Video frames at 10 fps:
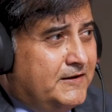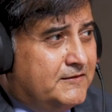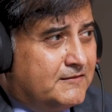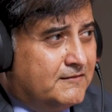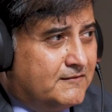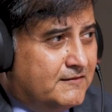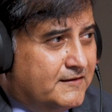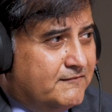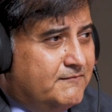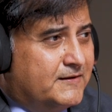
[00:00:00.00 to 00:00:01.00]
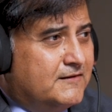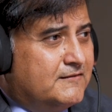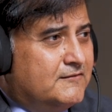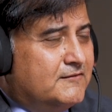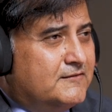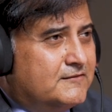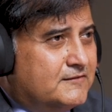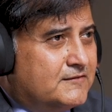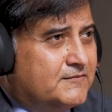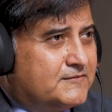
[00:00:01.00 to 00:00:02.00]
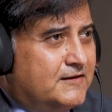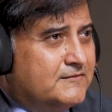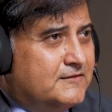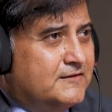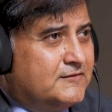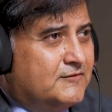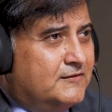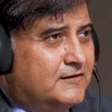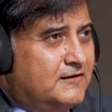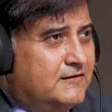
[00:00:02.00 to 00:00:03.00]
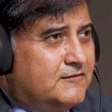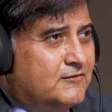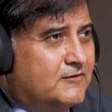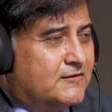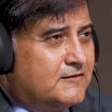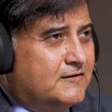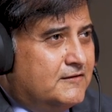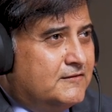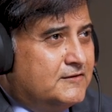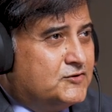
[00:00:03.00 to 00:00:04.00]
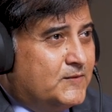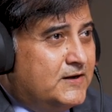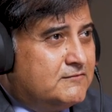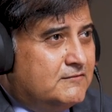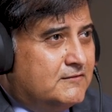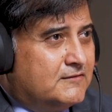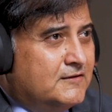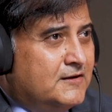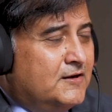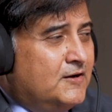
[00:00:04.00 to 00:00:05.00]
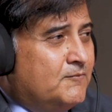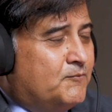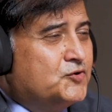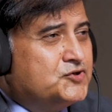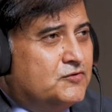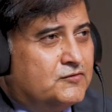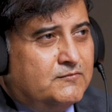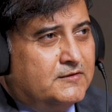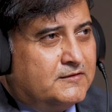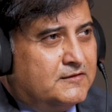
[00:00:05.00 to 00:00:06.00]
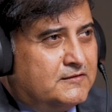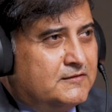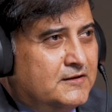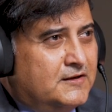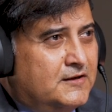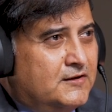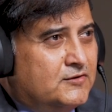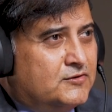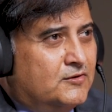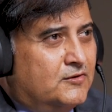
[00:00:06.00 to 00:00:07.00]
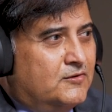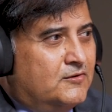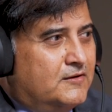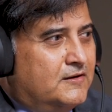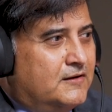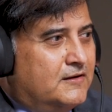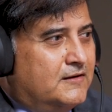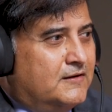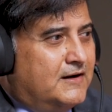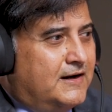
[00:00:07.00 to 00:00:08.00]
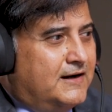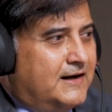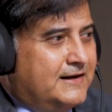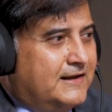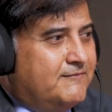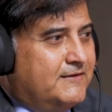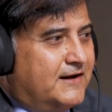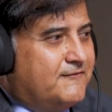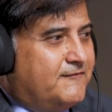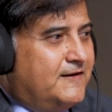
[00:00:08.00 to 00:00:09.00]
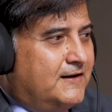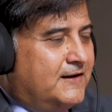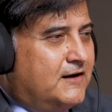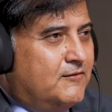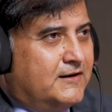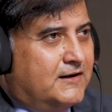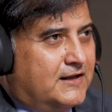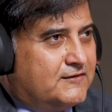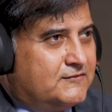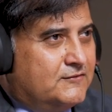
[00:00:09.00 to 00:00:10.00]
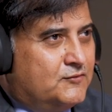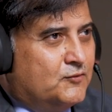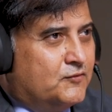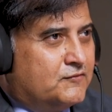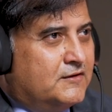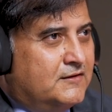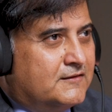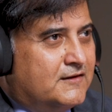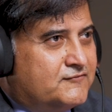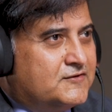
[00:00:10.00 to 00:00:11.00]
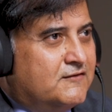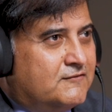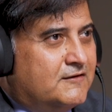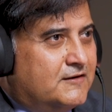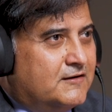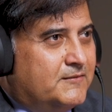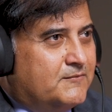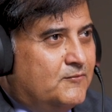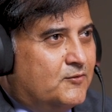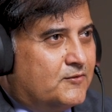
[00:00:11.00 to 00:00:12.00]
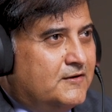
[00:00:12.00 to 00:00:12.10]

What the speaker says: later in the life because, the circumstances, your needs, your situations push you towards it. So, and even I feel now in last 2 to 3 years, I've changed a little bit more.